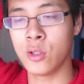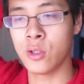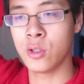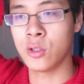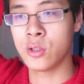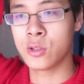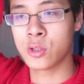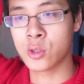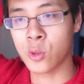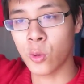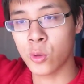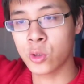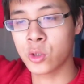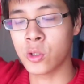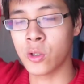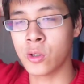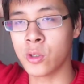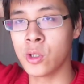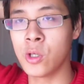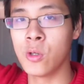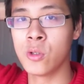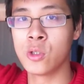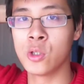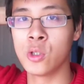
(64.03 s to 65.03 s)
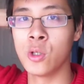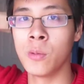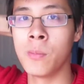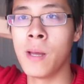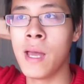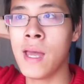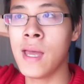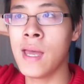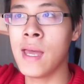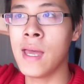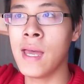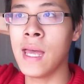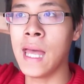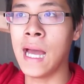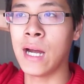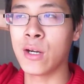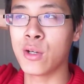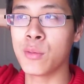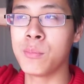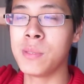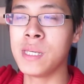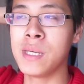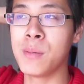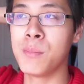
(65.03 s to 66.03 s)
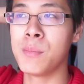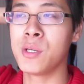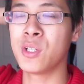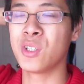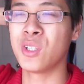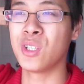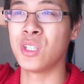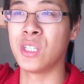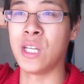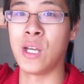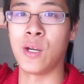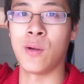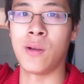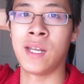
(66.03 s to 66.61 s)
searched on YouTube how to be a millionaire,